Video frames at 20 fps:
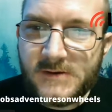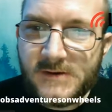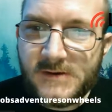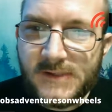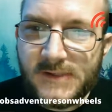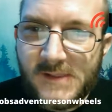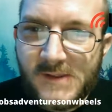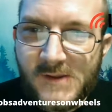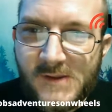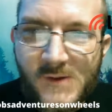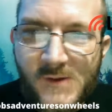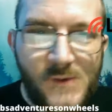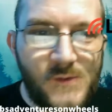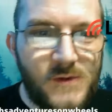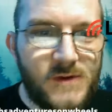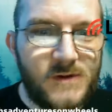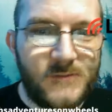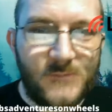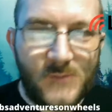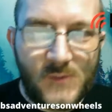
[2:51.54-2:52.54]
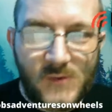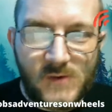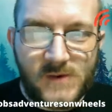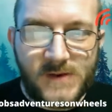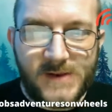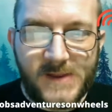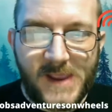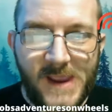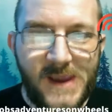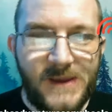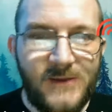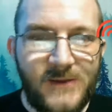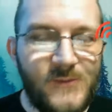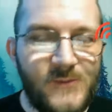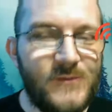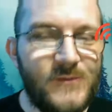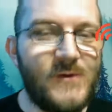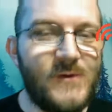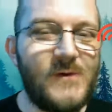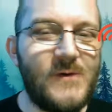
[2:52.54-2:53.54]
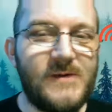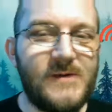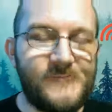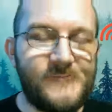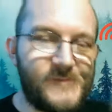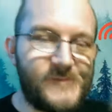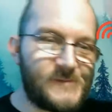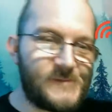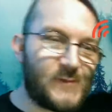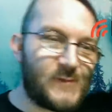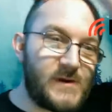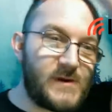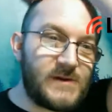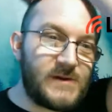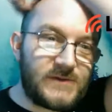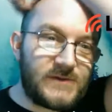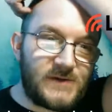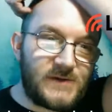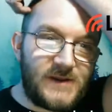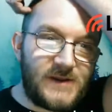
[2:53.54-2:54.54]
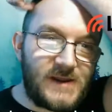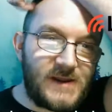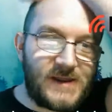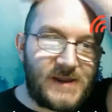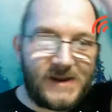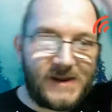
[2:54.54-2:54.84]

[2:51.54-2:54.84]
Hello. Good morning. I don't know if it works or not.